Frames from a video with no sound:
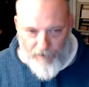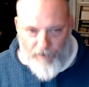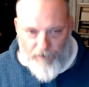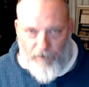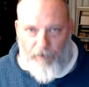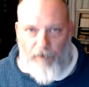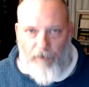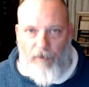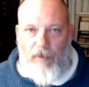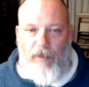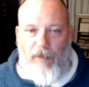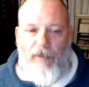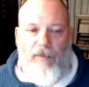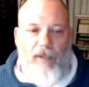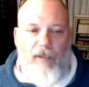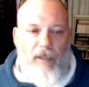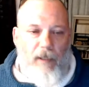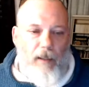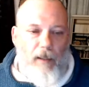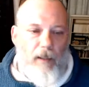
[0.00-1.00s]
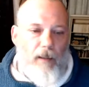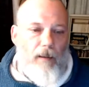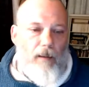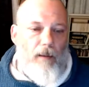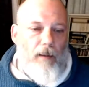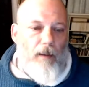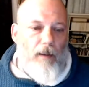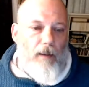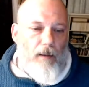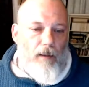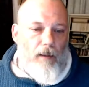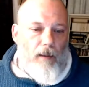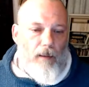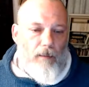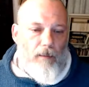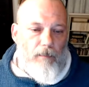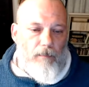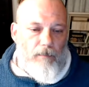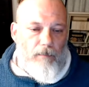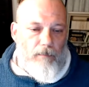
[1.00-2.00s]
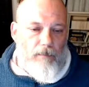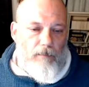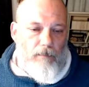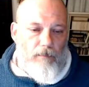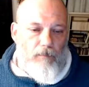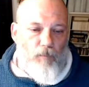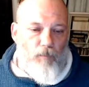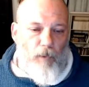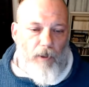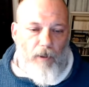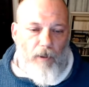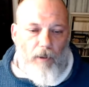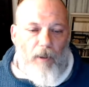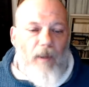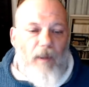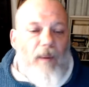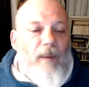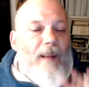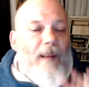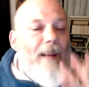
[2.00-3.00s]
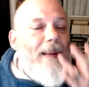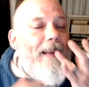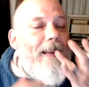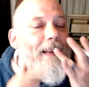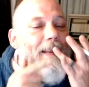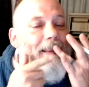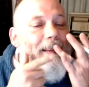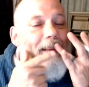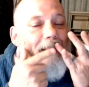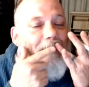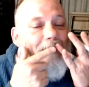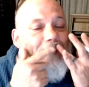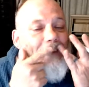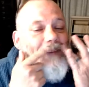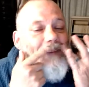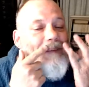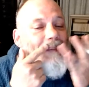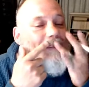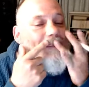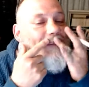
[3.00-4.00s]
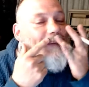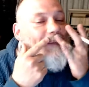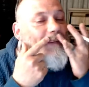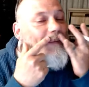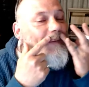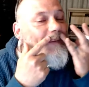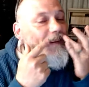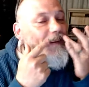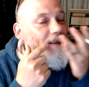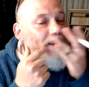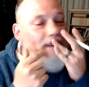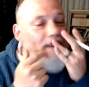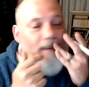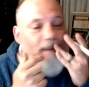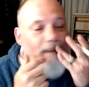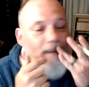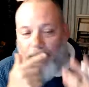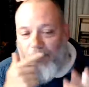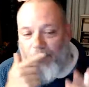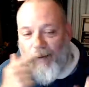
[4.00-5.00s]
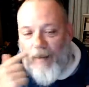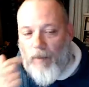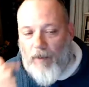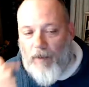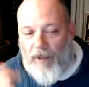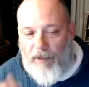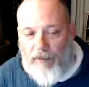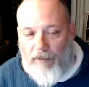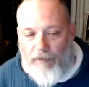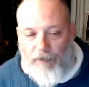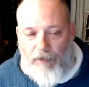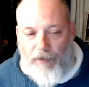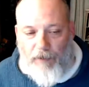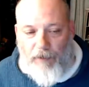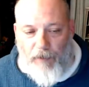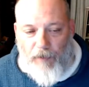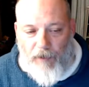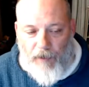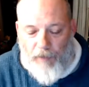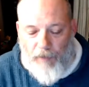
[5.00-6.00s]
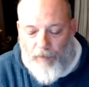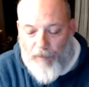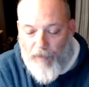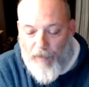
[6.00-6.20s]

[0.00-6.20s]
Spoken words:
It is what it is. I get it. We can argue that daily. Got something going on here. I don't know what. It feels funny.